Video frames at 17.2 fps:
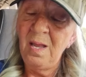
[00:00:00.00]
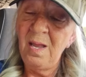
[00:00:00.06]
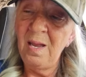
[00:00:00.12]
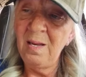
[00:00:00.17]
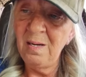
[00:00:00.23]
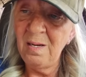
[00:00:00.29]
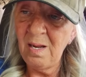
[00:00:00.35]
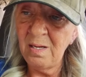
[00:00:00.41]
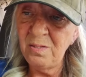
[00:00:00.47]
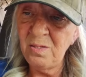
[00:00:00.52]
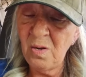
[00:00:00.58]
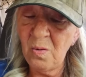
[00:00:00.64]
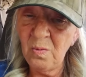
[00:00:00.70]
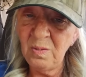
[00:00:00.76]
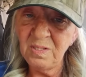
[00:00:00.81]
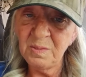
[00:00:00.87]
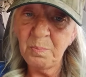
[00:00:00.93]
And I
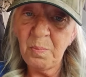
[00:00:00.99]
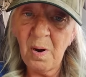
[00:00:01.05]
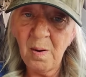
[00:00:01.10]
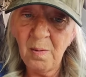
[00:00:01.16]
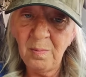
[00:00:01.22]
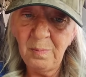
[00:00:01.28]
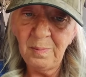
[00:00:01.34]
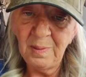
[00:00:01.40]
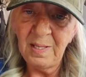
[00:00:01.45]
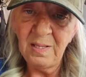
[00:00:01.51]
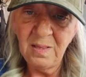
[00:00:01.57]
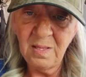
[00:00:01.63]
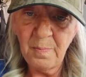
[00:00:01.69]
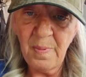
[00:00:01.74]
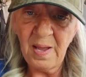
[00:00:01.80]
know it's probably the